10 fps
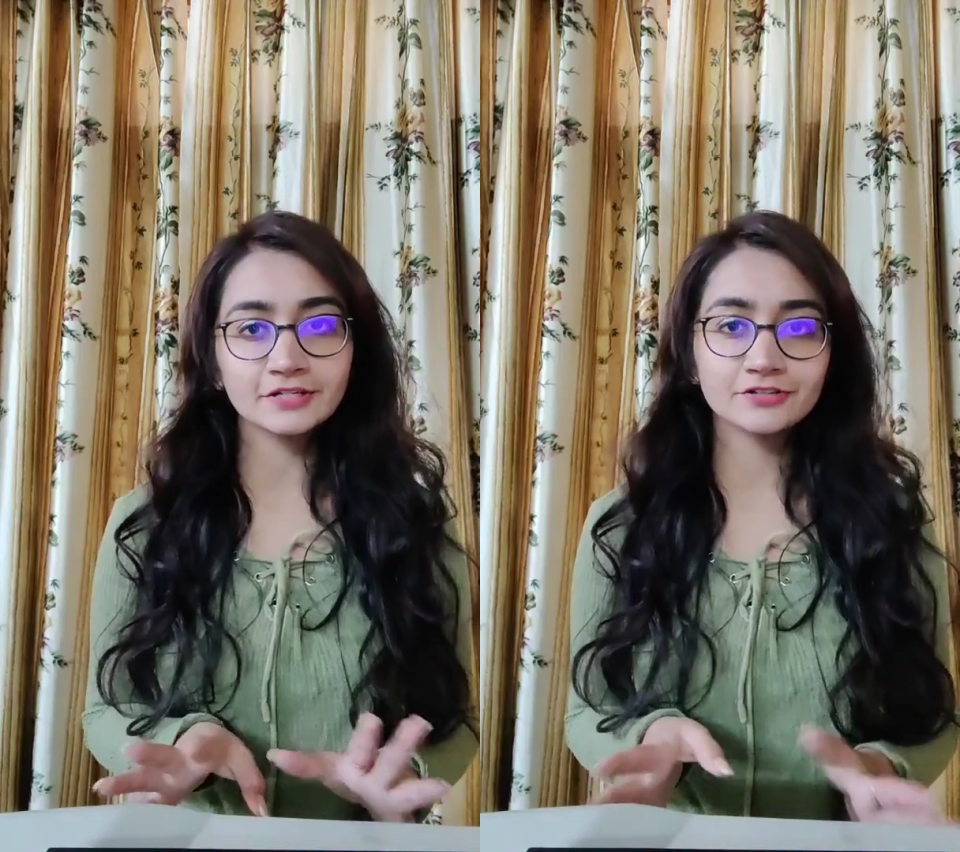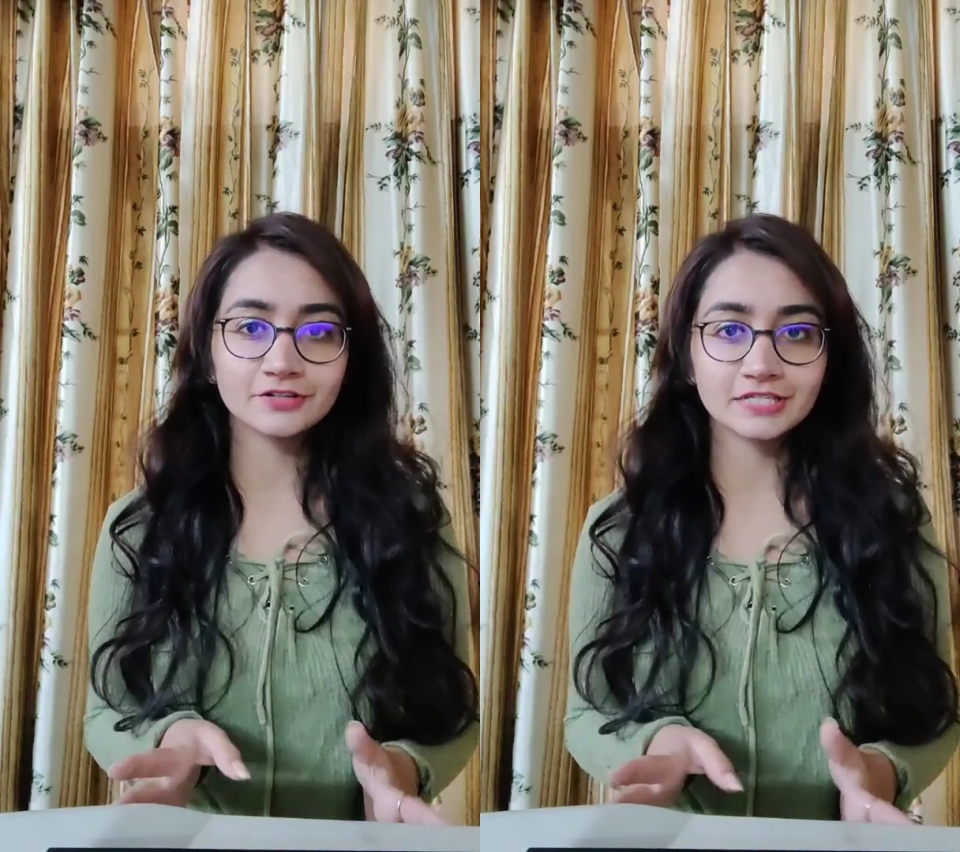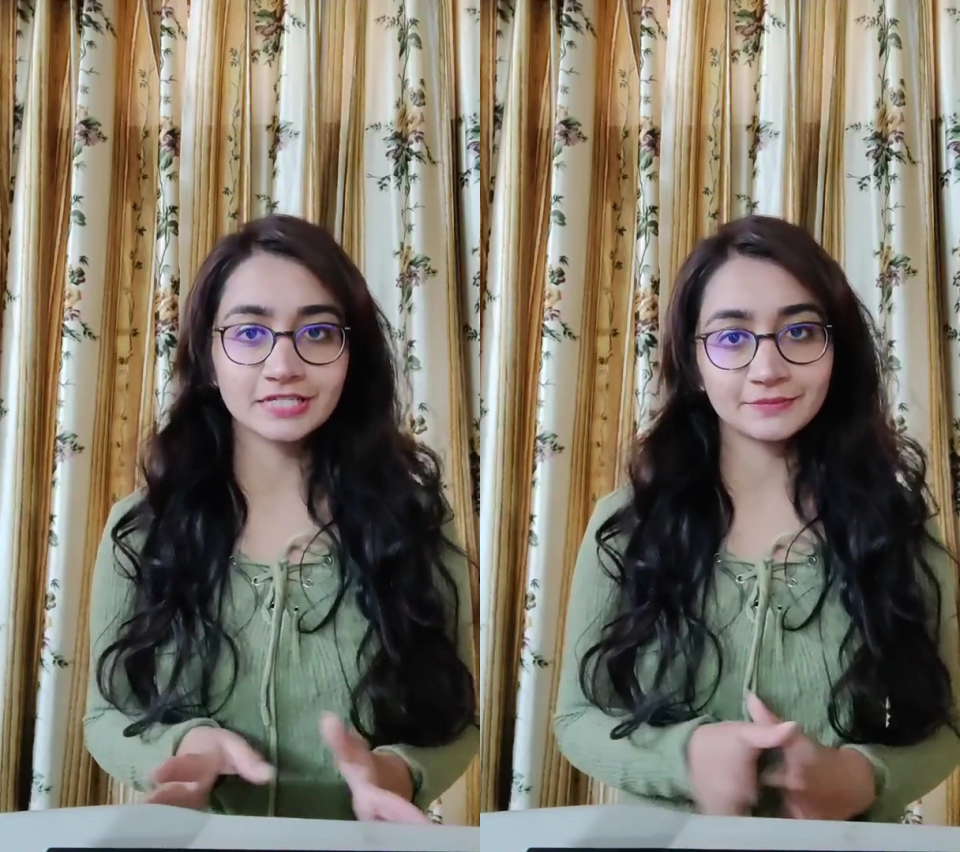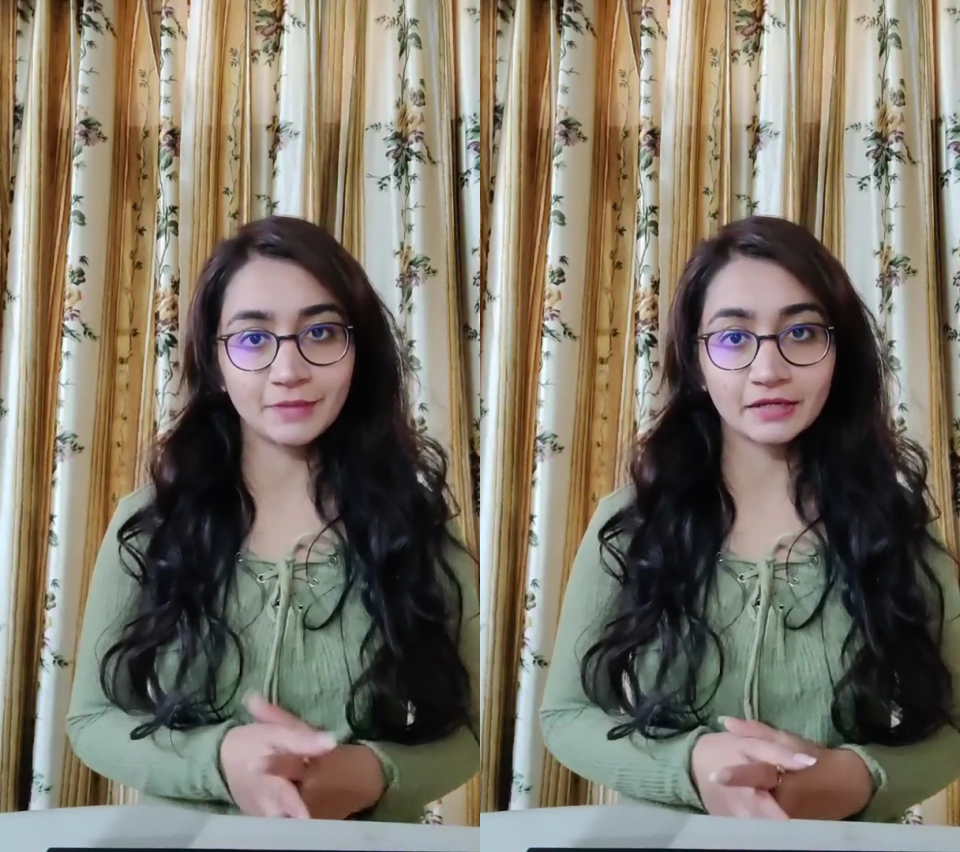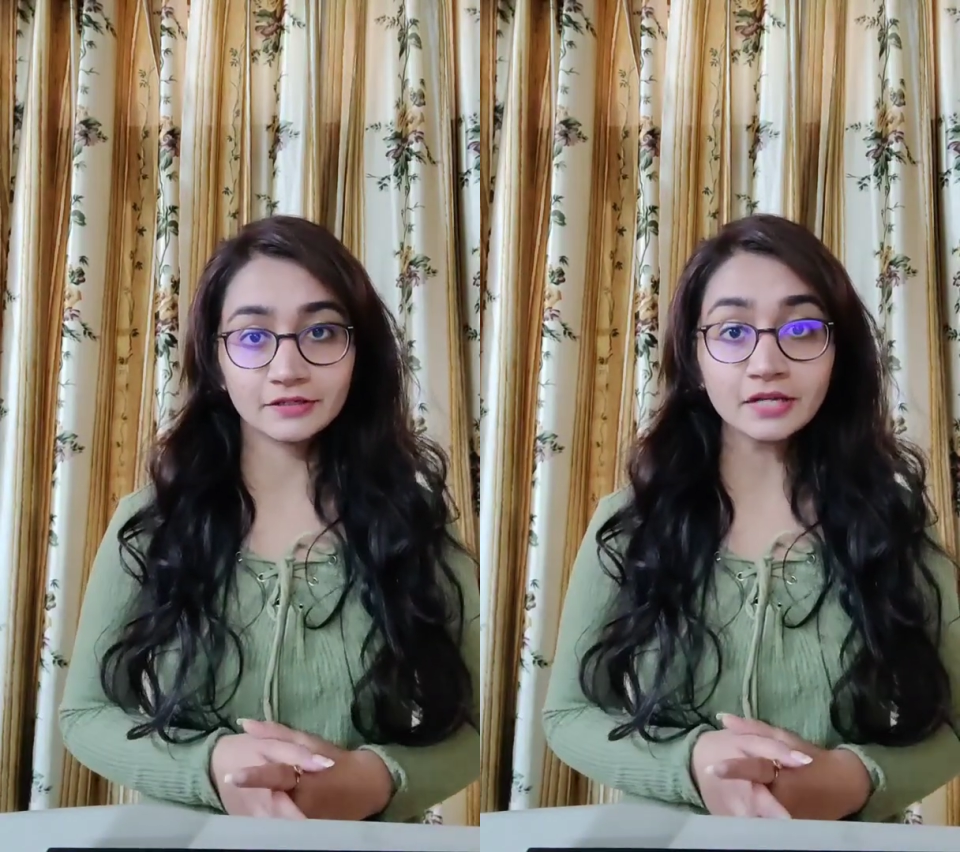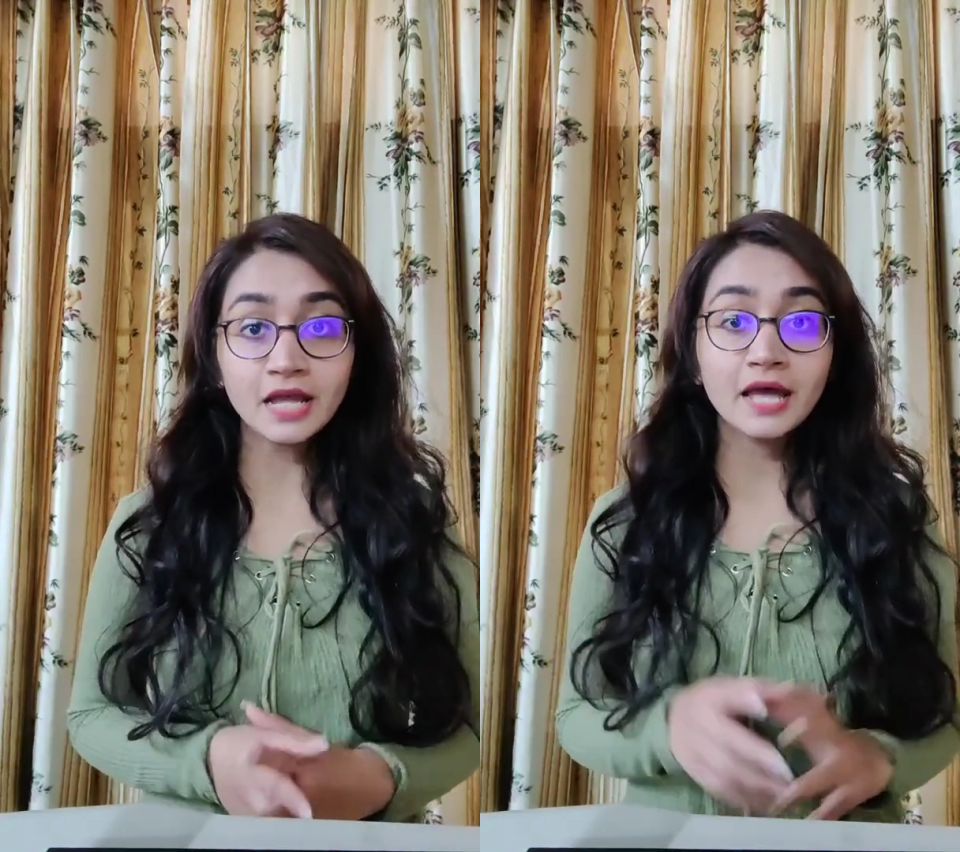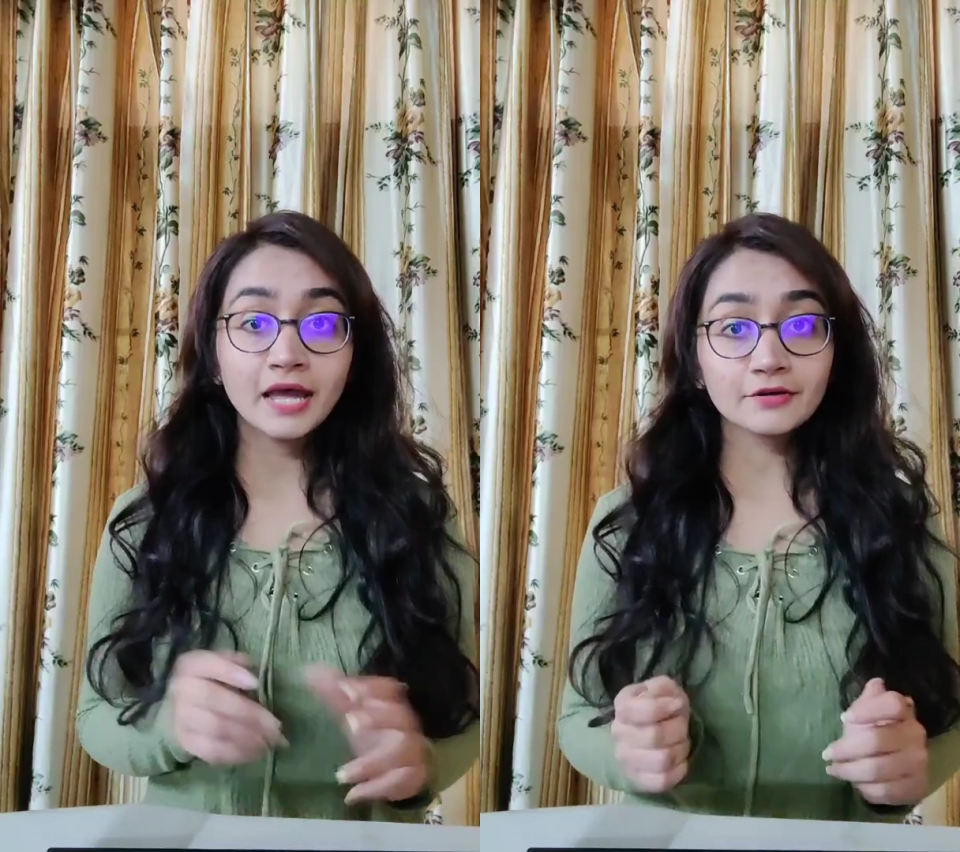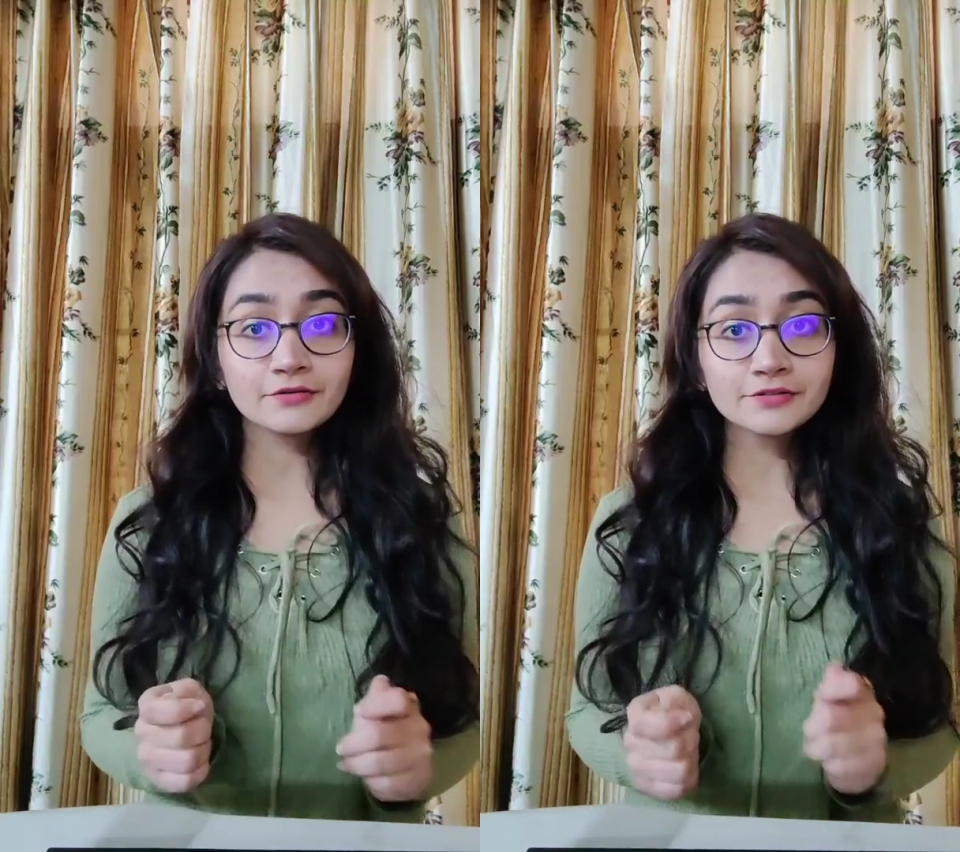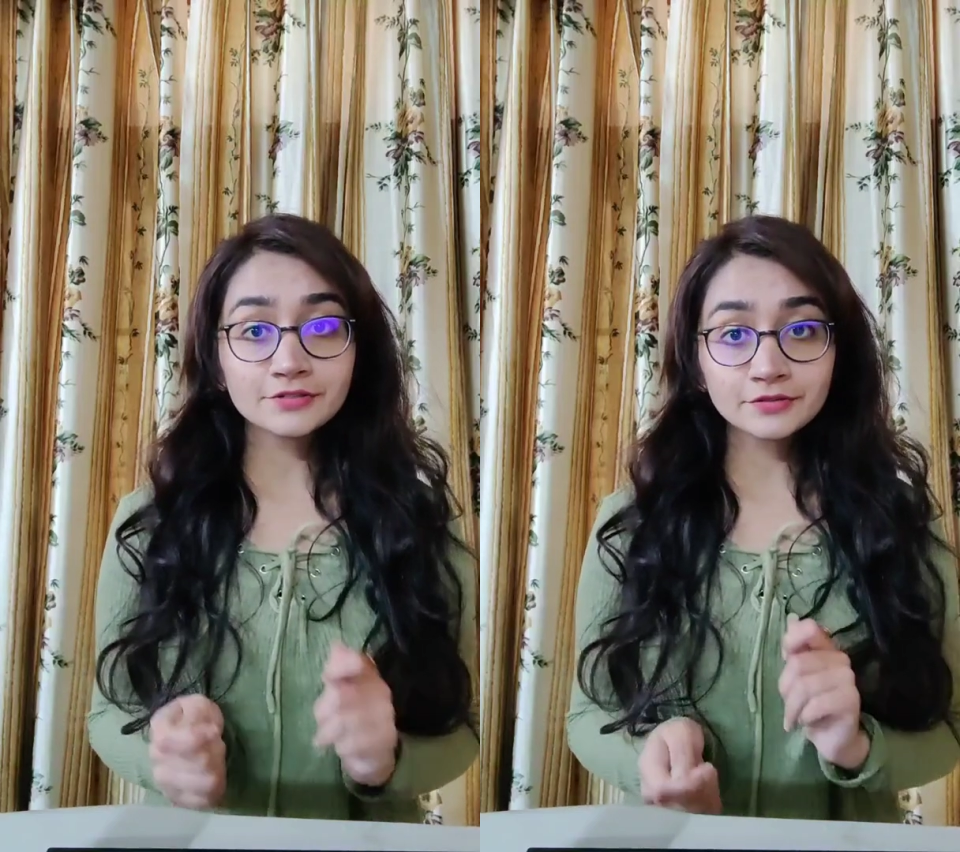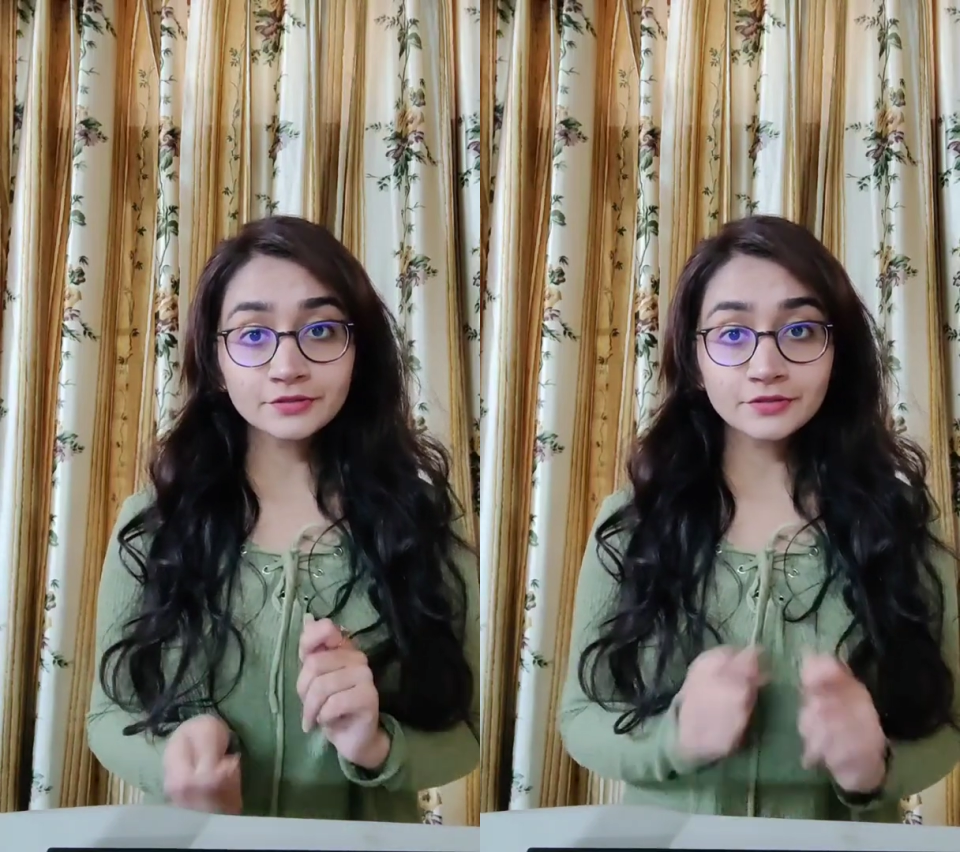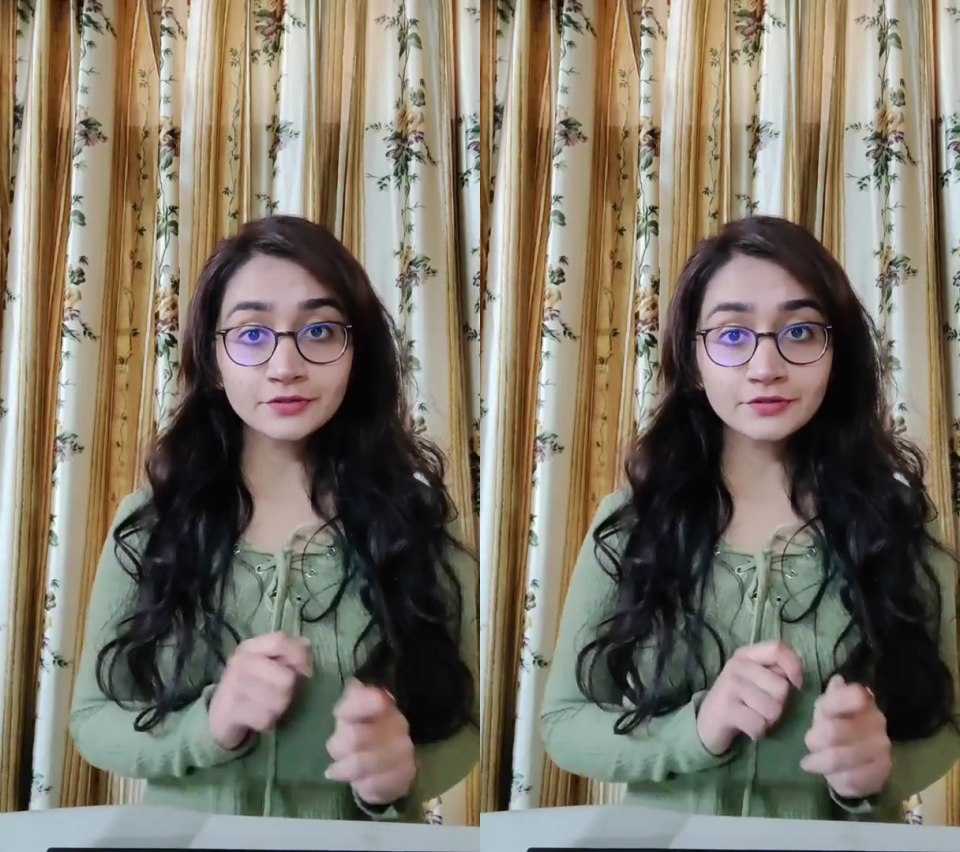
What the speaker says: interesting manner, and also